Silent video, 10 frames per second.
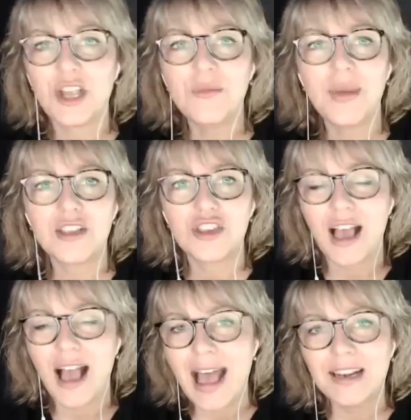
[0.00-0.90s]
much
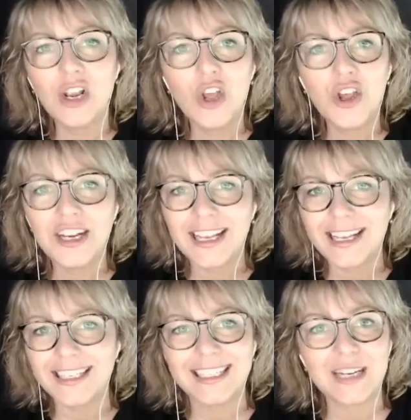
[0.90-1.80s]
unlearning
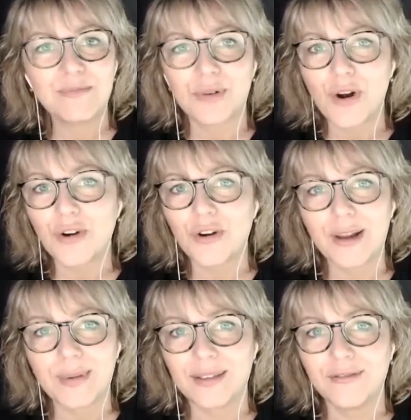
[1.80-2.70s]
and
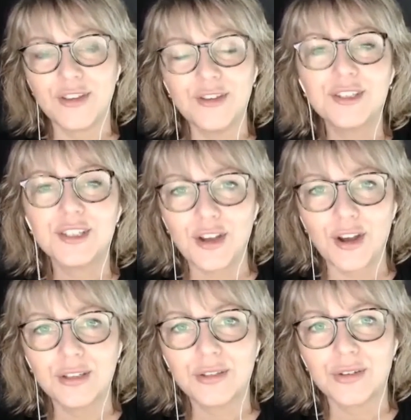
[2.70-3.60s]
deprogramming for you to
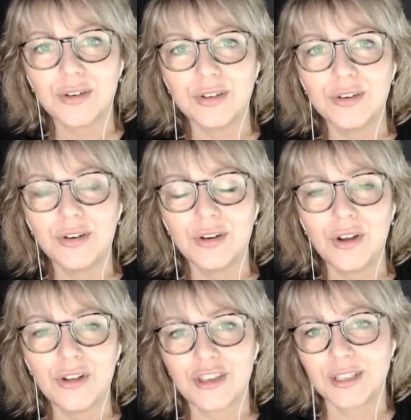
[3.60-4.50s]
go through,
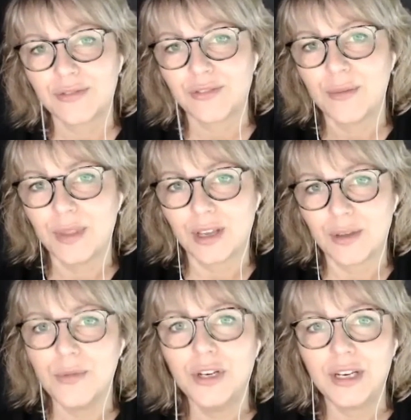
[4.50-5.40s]
not just from the
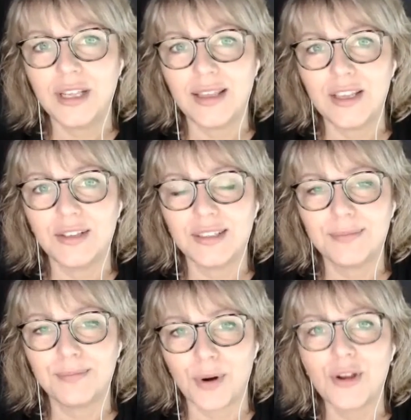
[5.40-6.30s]
community that you've
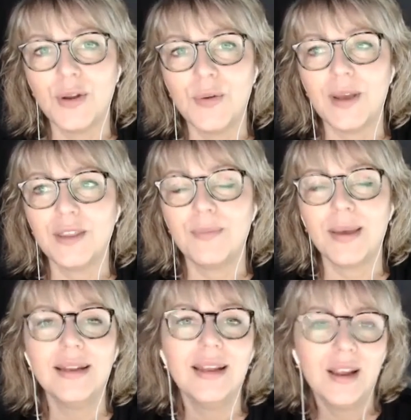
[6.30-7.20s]
broken with,
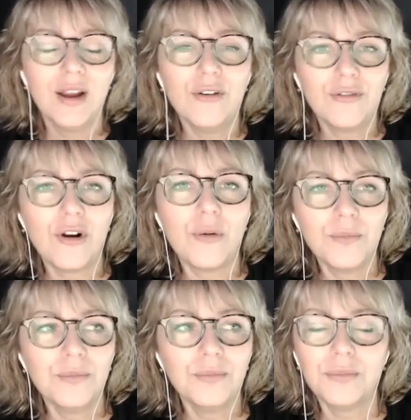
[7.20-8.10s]
but
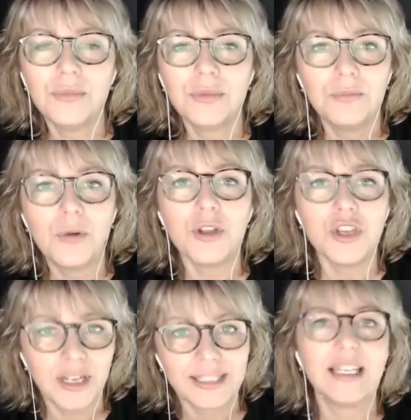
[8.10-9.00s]
from what
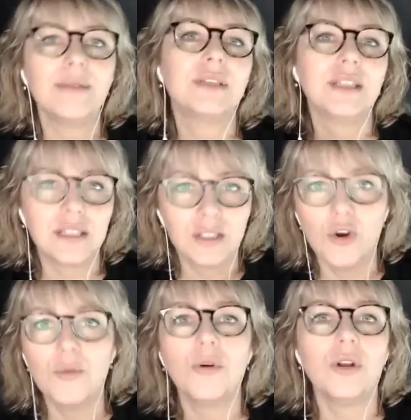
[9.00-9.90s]
you'd accepted as
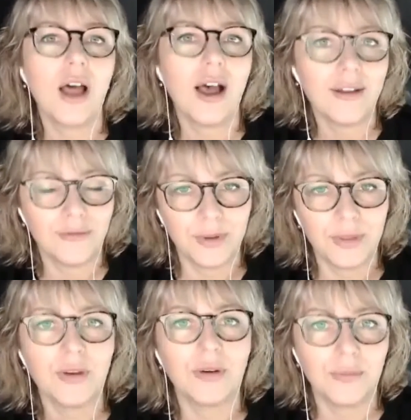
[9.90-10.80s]
normal life with your